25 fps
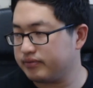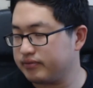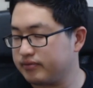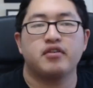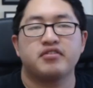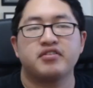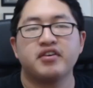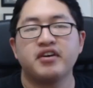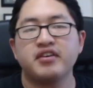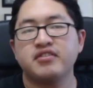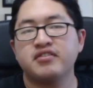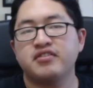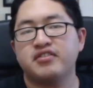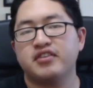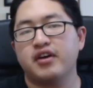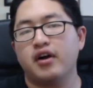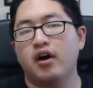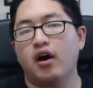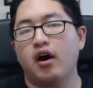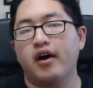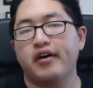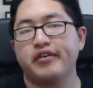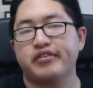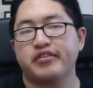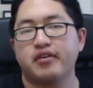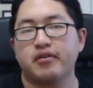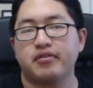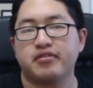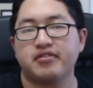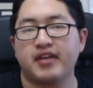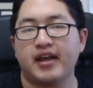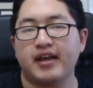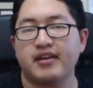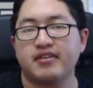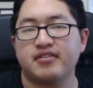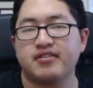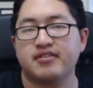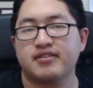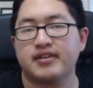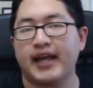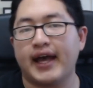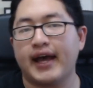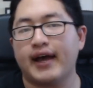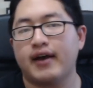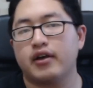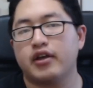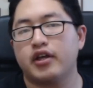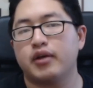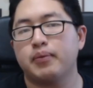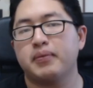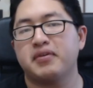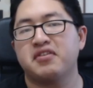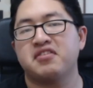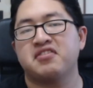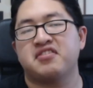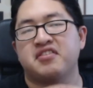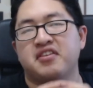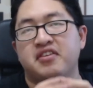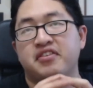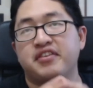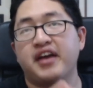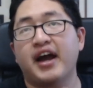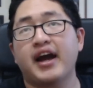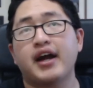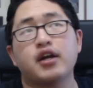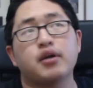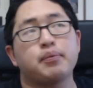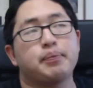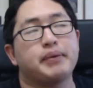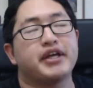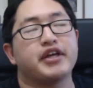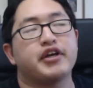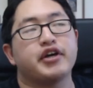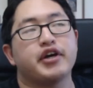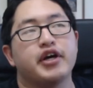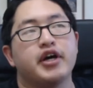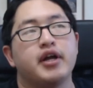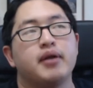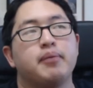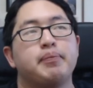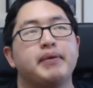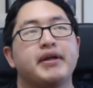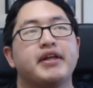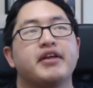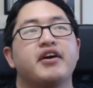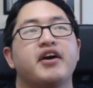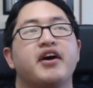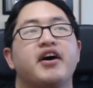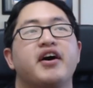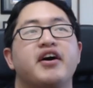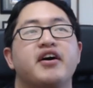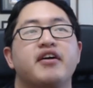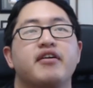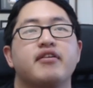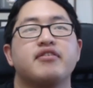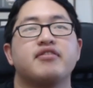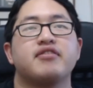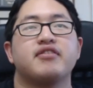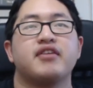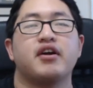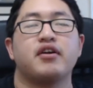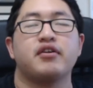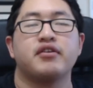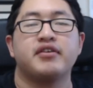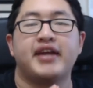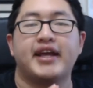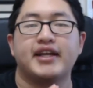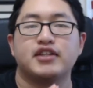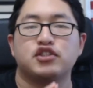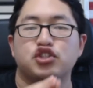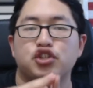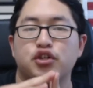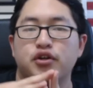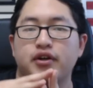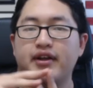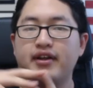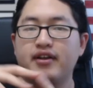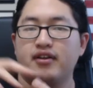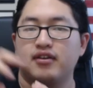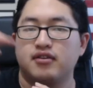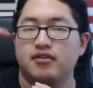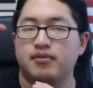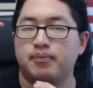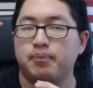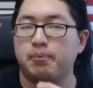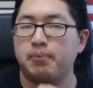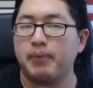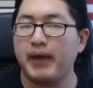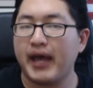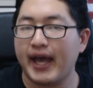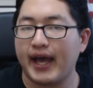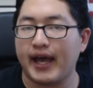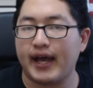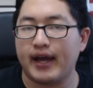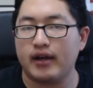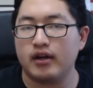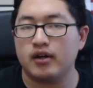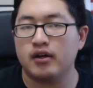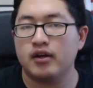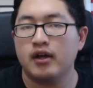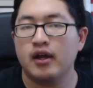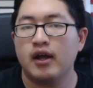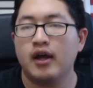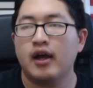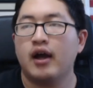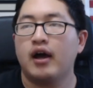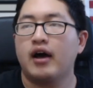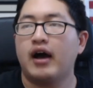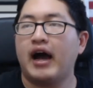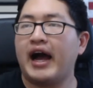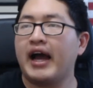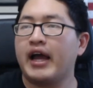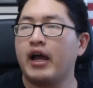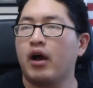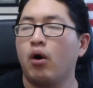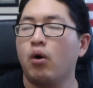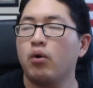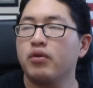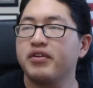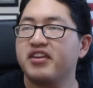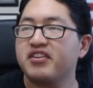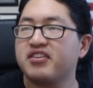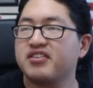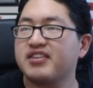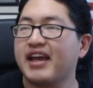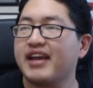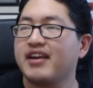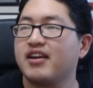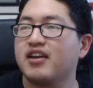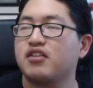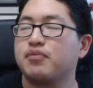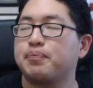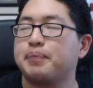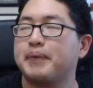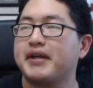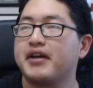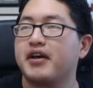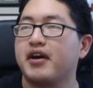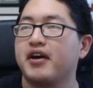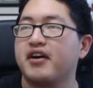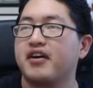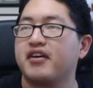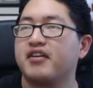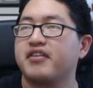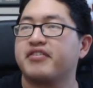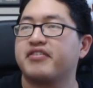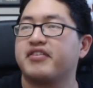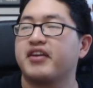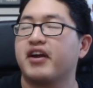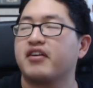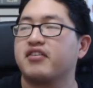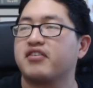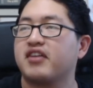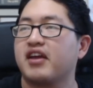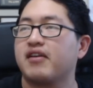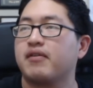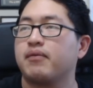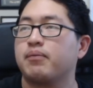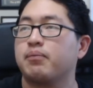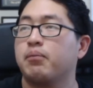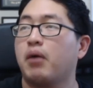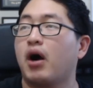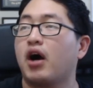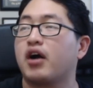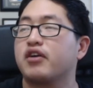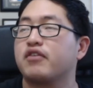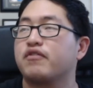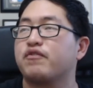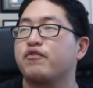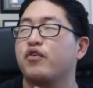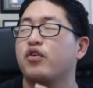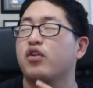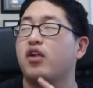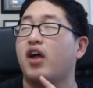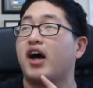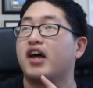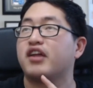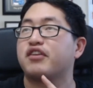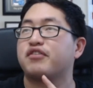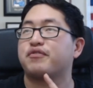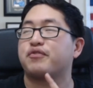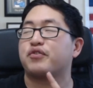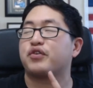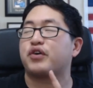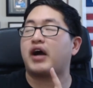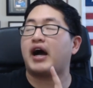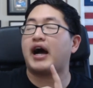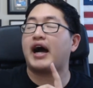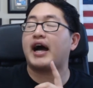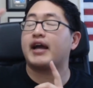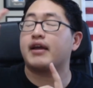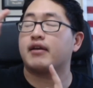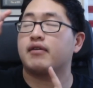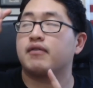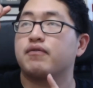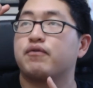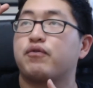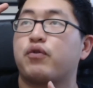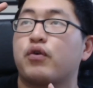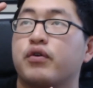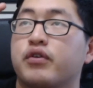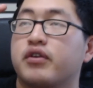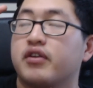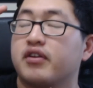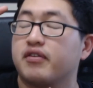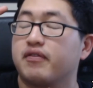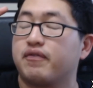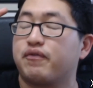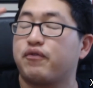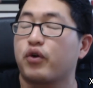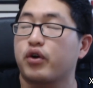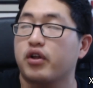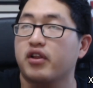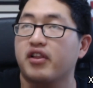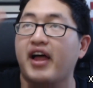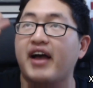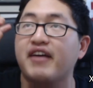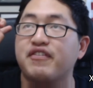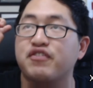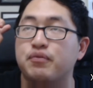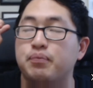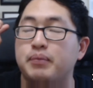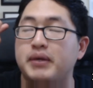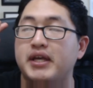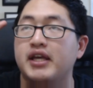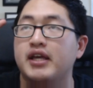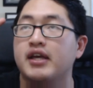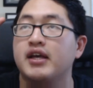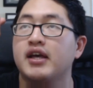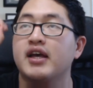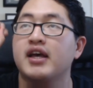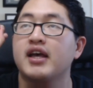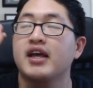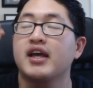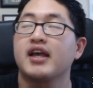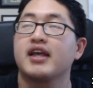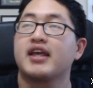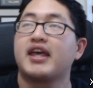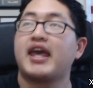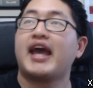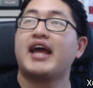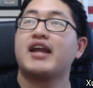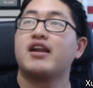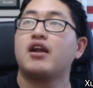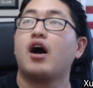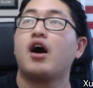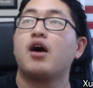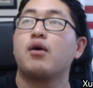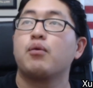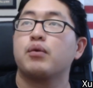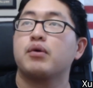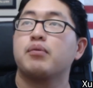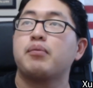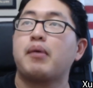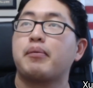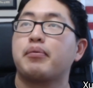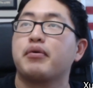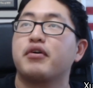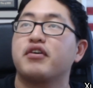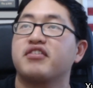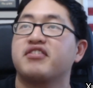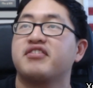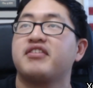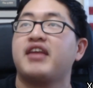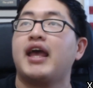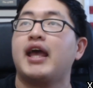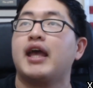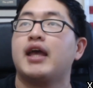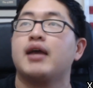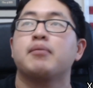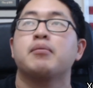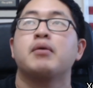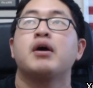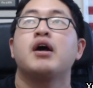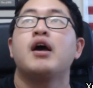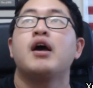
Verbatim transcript: Xunzi also states that humans desire to be good because their nature is bad. I only say this because there's a modern philosopher I, for, for the life of me, cannot remember his name.